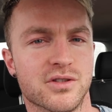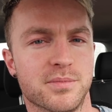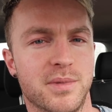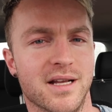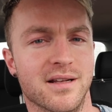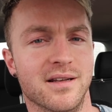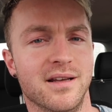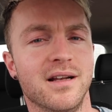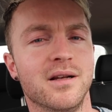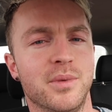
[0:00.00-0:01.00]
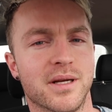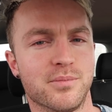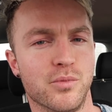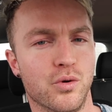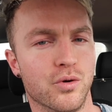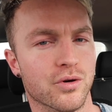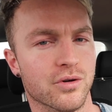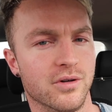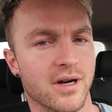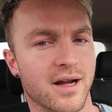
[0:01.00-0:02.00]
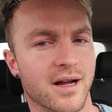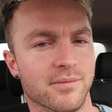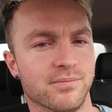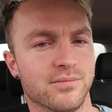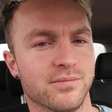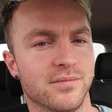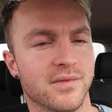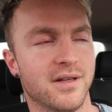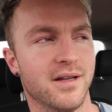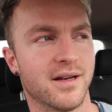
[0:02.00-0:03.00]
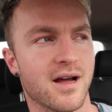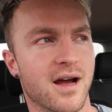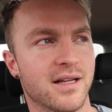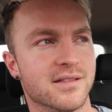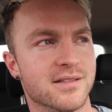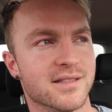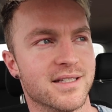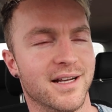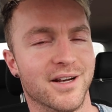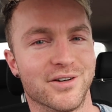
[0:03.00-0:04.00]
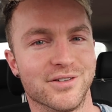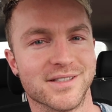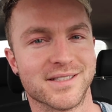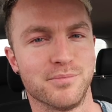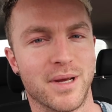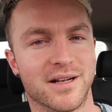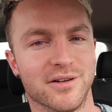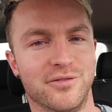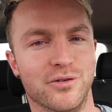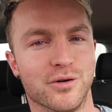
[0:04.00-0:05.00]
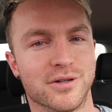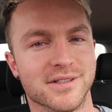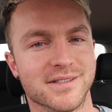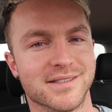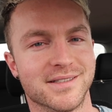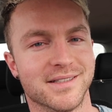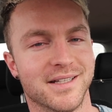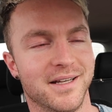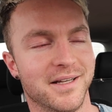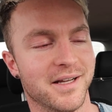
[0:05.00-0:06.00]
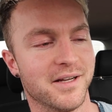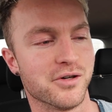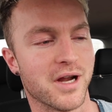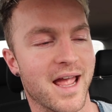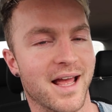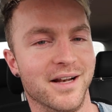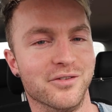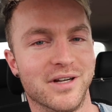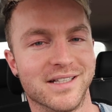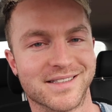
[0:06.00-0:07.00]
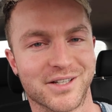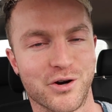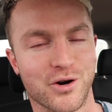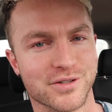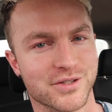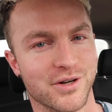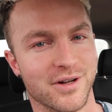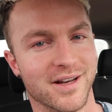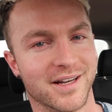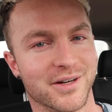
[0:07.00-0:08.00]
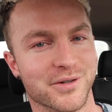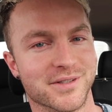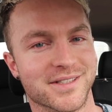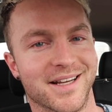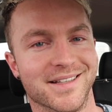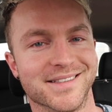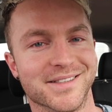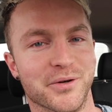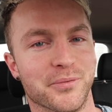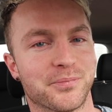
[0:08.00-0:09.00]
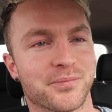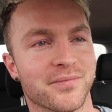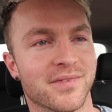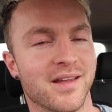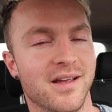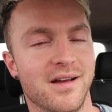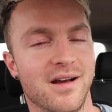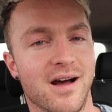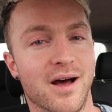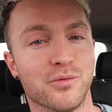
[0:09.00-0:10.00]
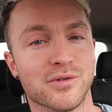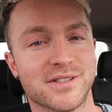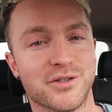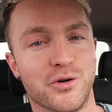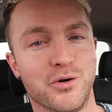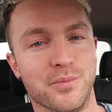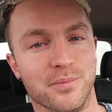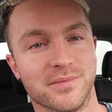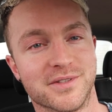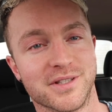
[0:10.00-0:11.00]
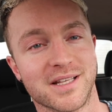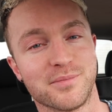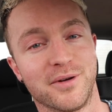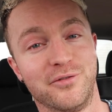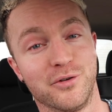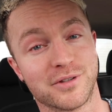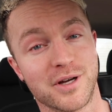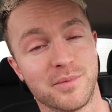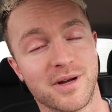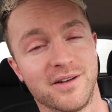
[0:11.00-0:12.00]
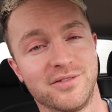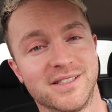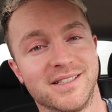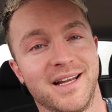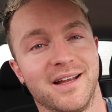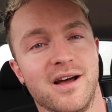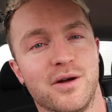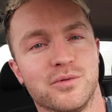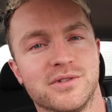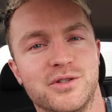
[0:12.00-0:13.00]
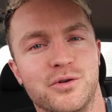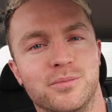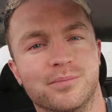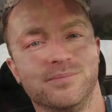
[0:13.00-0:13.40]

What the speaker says: just be a little bit more, it heightens the alertness, mental focus, elevates the cortisol like I was saying. So onwards to home. So that's my fourth cup of coffee today. Onwards to home.